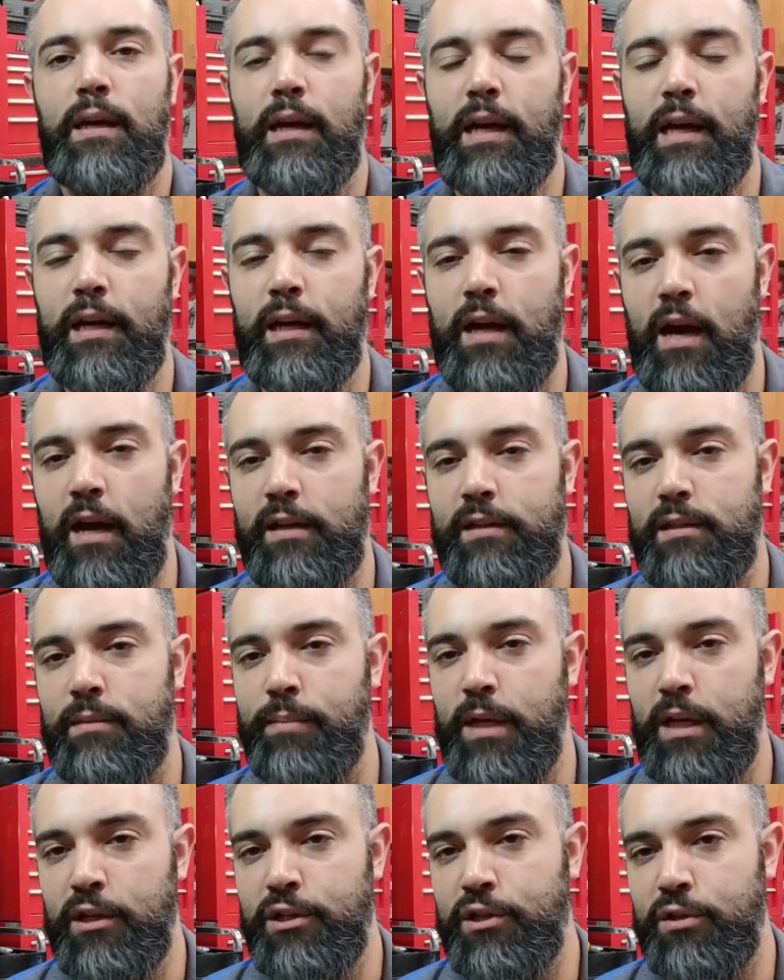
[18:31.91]
and cause some
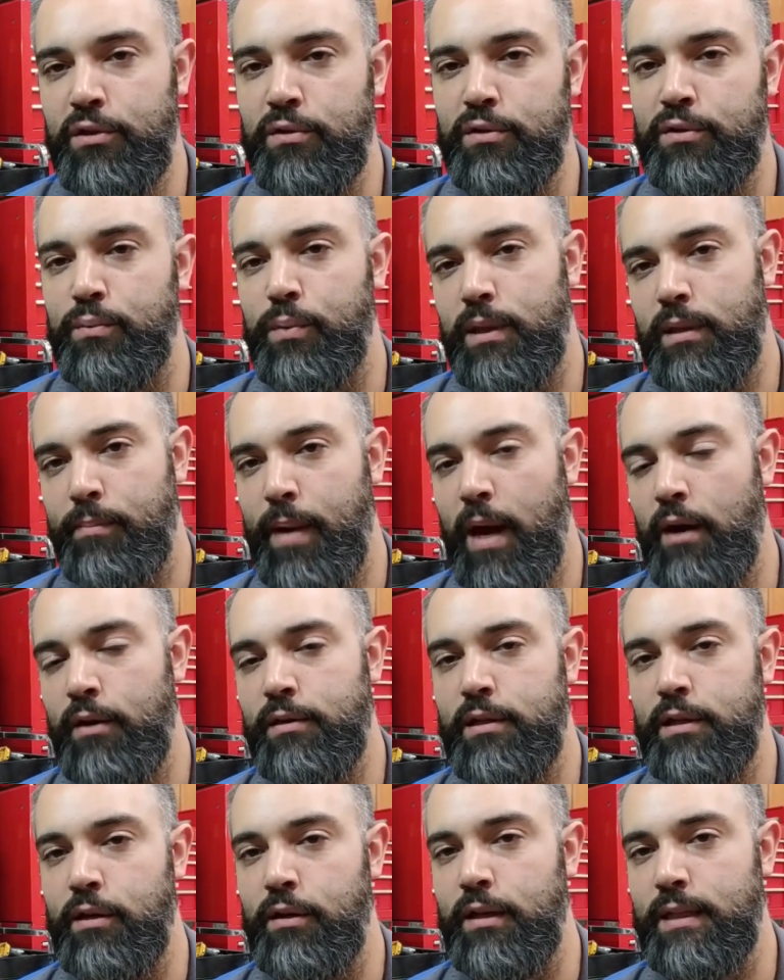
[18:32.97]
issues with the power
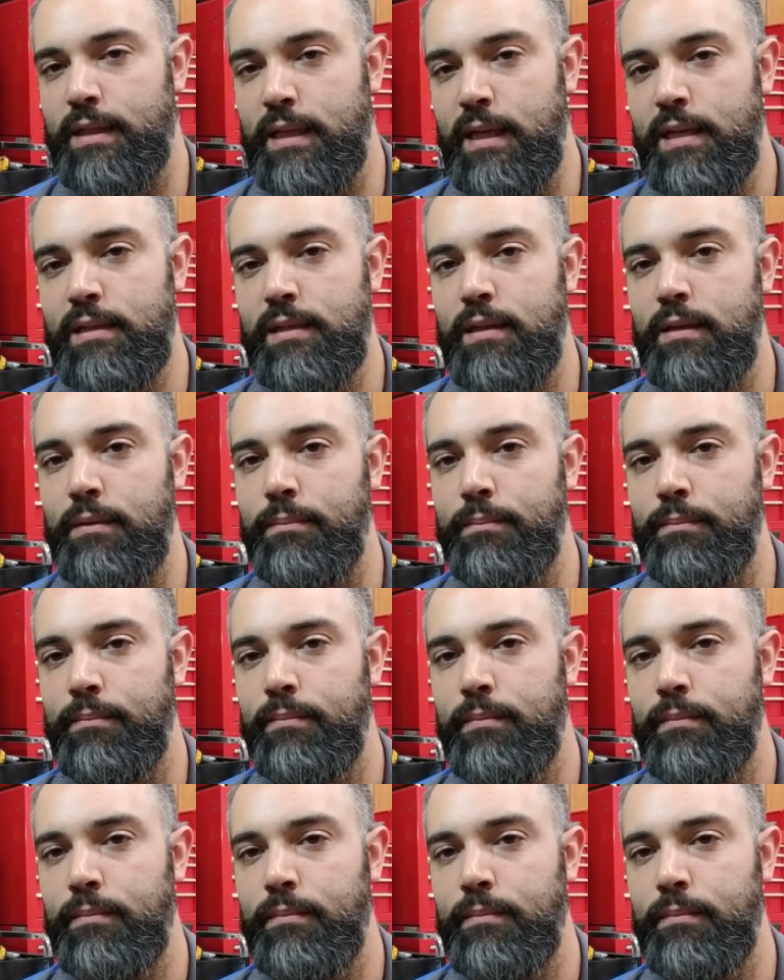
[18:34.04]
steering system.